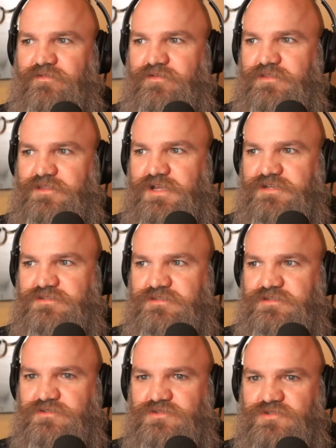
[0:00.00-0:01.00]
less
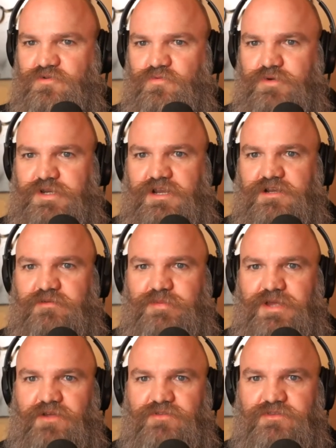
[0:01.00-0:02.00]
than serene
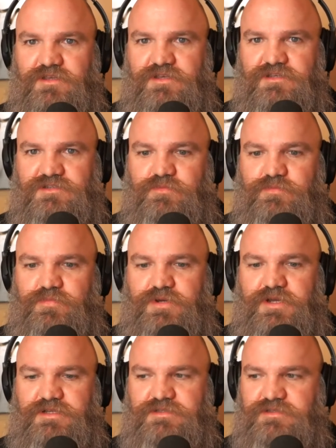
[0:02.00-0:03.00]
about this,
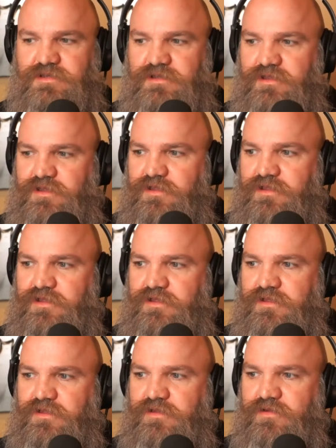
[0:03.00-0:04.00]
but
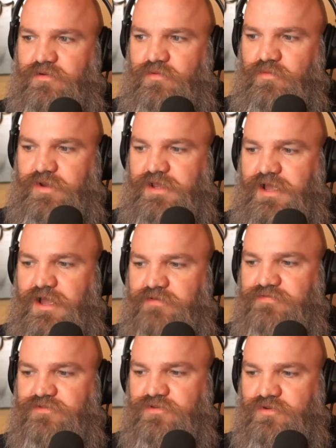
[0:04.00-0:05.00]
we
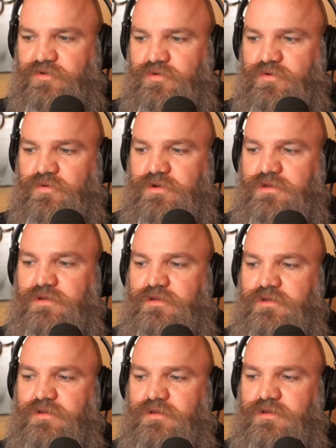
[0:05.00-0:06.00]
have to
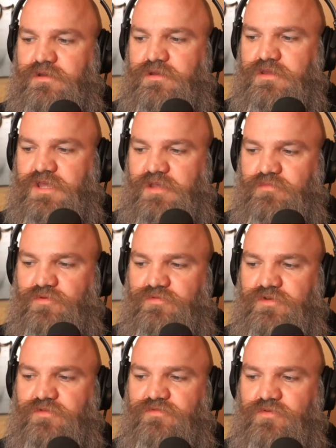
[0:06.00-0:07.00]
keep
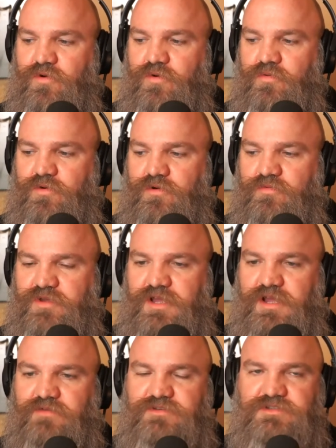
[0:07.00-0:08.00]
moving forward. We
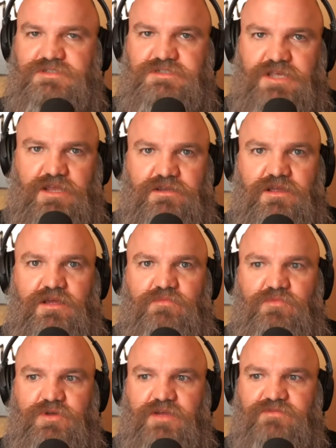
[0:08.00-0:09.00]
have to stand
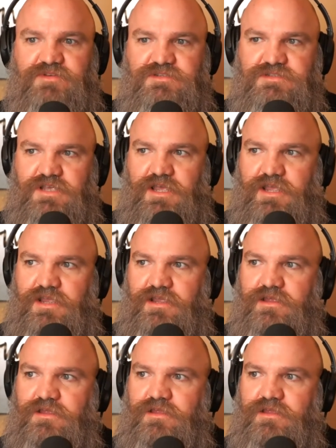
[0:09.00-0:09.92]
up. We have to say,